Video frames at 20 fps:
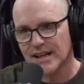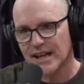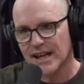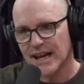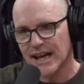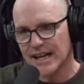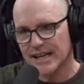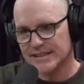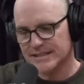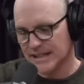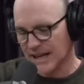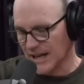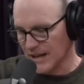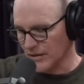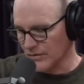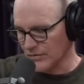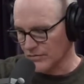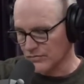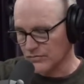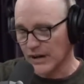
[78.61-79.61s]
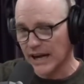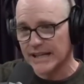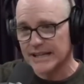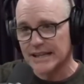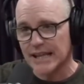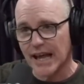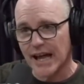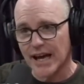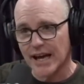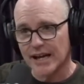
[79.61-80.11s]
and it's got a red
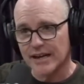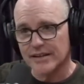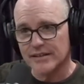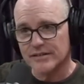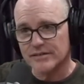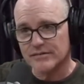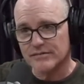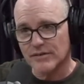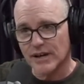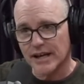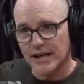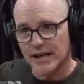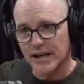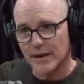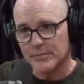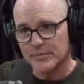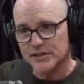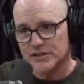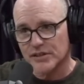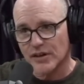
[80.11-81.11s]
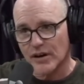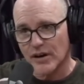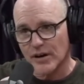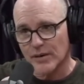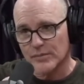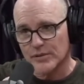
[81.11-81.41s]
line running up his arm,